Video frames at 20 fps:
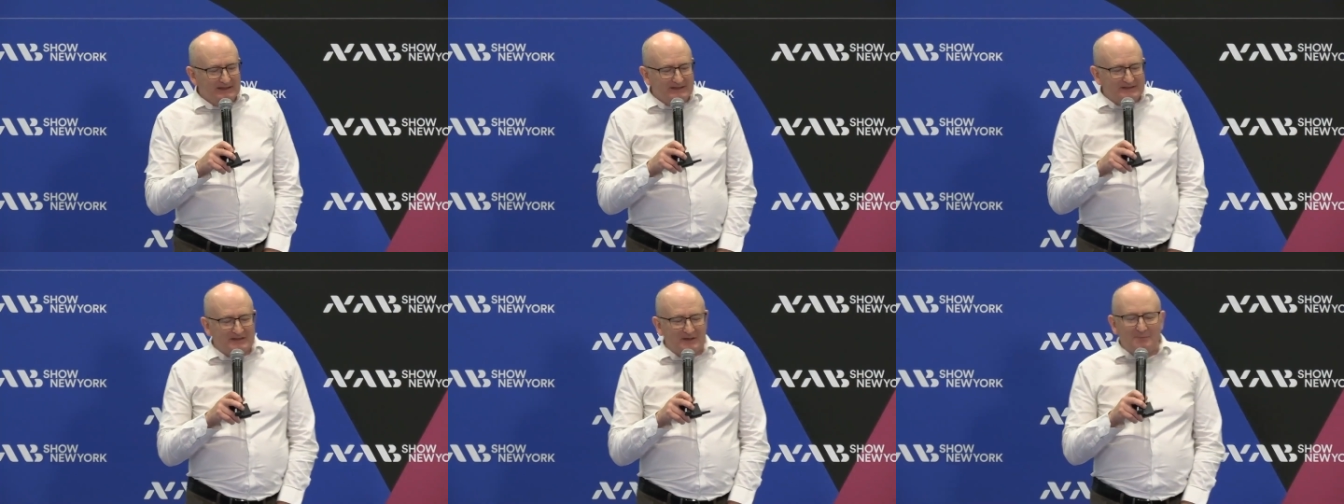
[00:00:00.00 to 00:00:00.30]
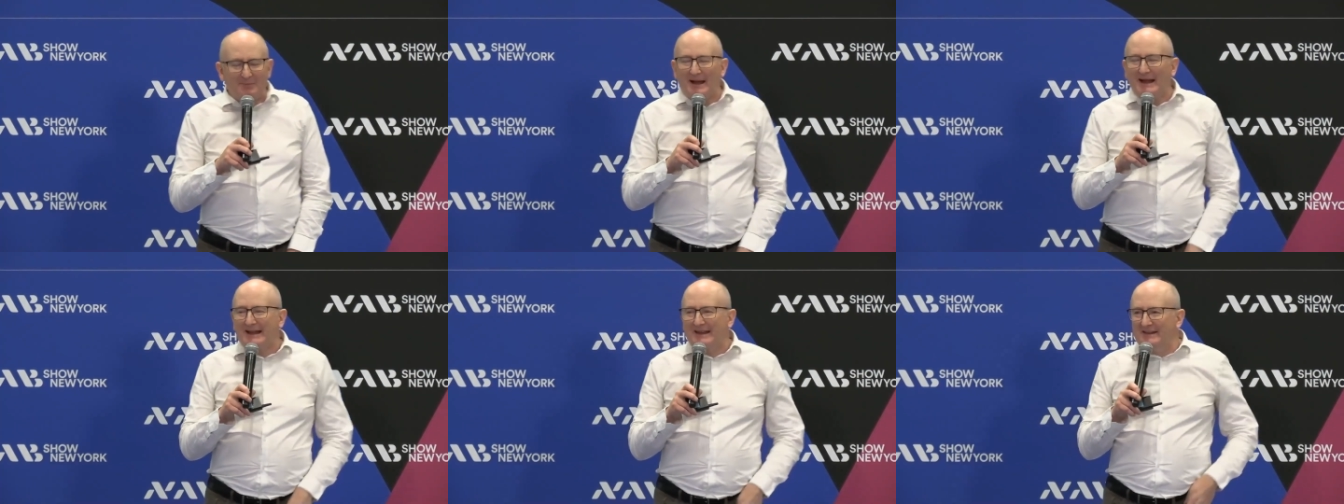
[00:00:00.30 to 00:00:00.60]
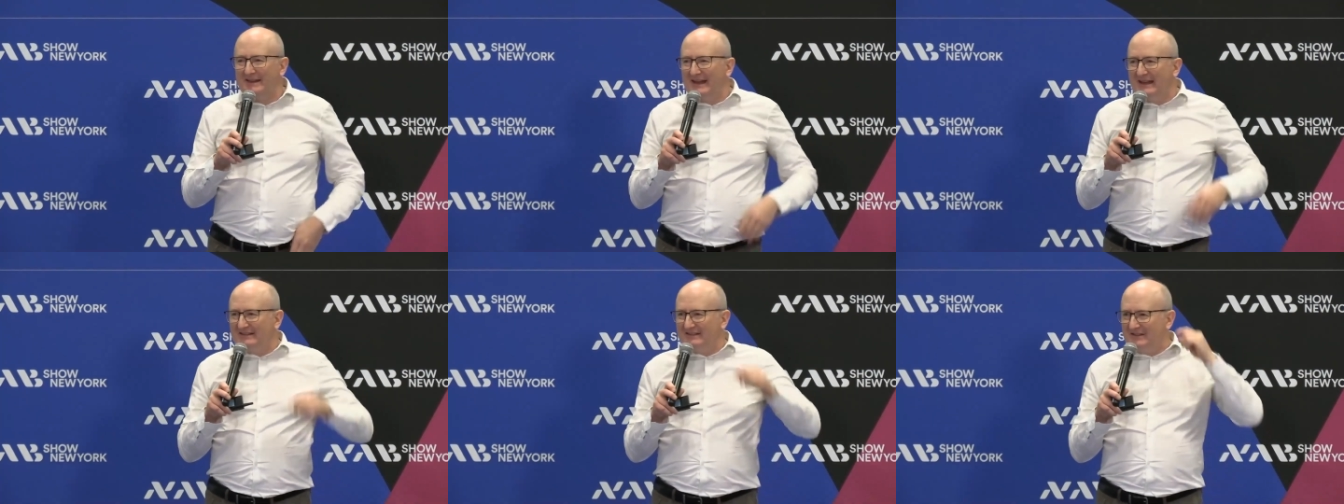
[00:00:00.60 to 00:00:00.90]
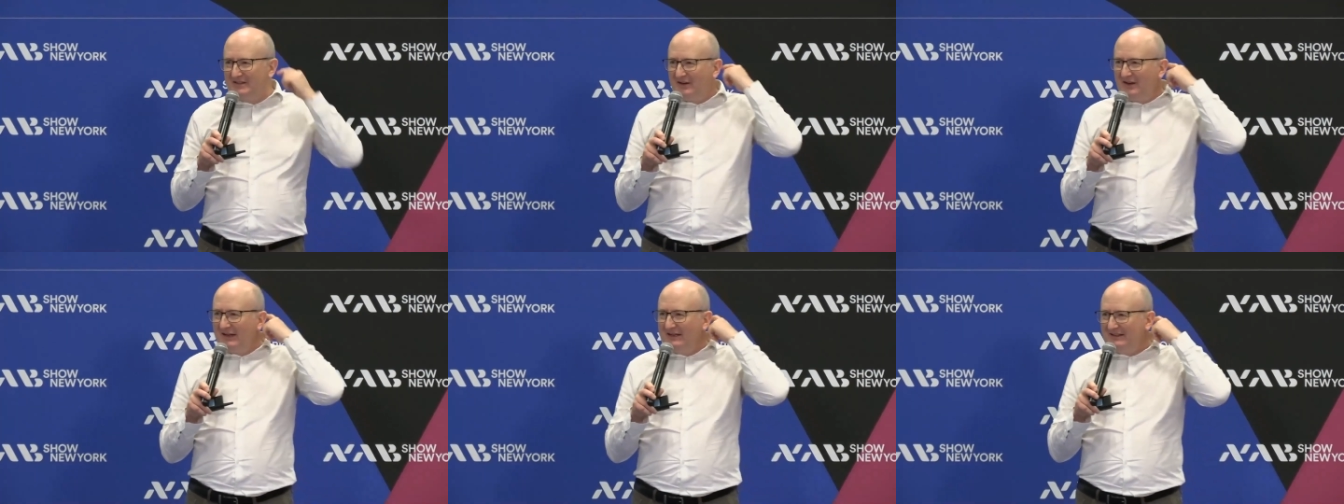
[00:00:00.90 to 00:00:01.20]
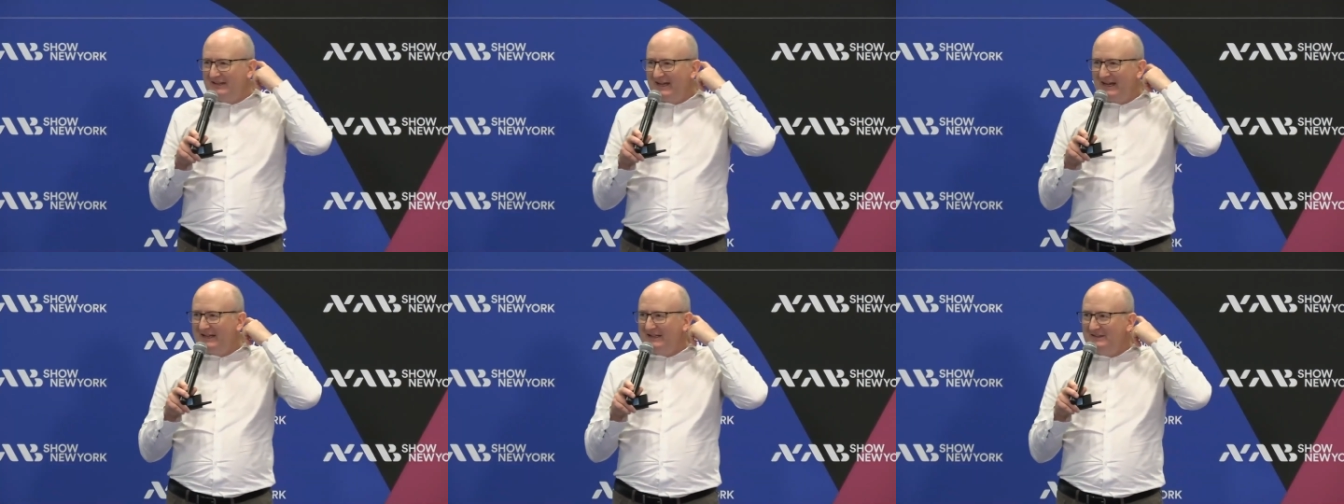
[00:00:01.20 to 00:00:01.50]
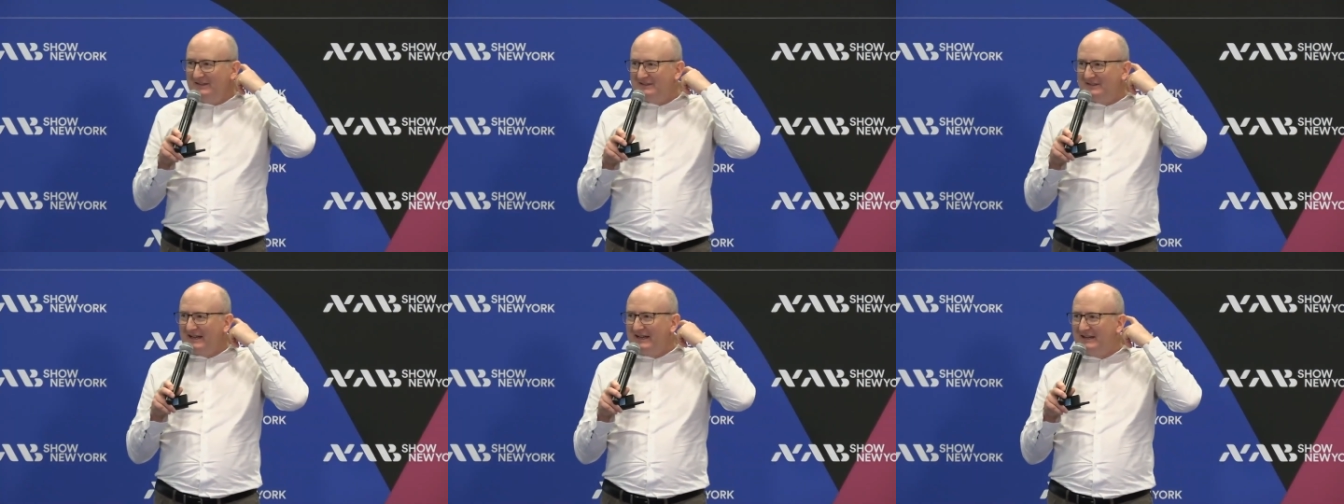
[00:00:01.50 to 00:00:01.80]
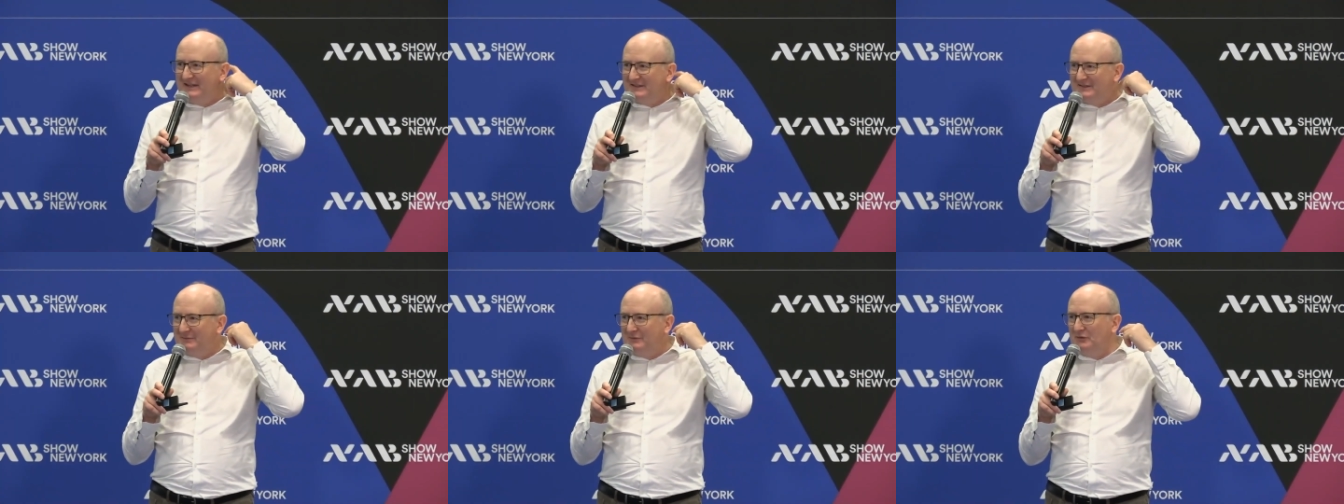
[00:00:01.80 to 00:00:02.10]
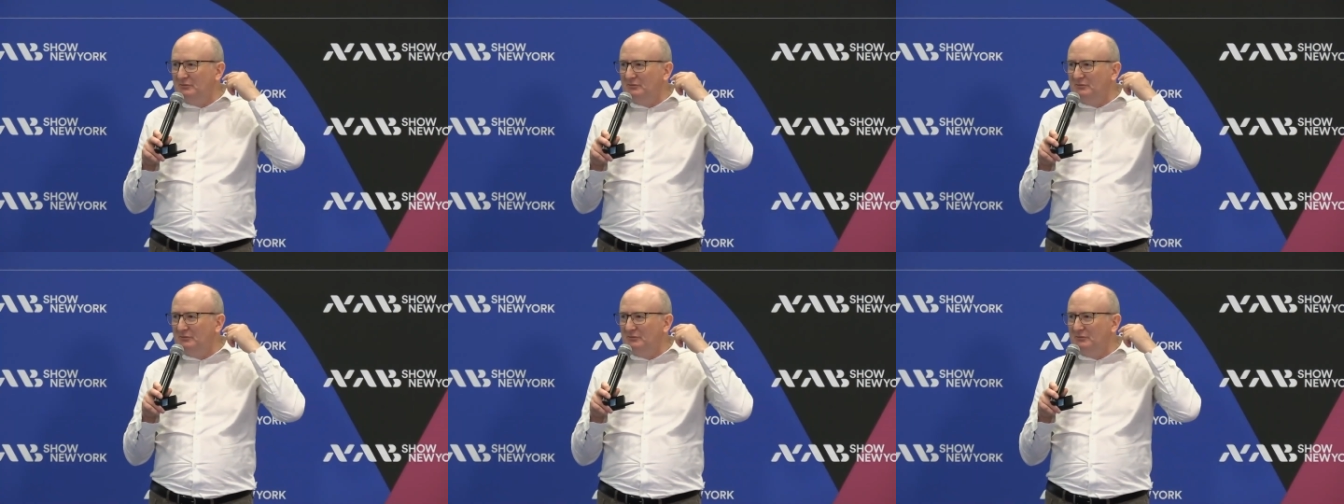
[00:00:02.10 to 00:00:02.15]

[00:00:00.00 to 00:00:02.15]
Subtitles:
So back in the SDI days,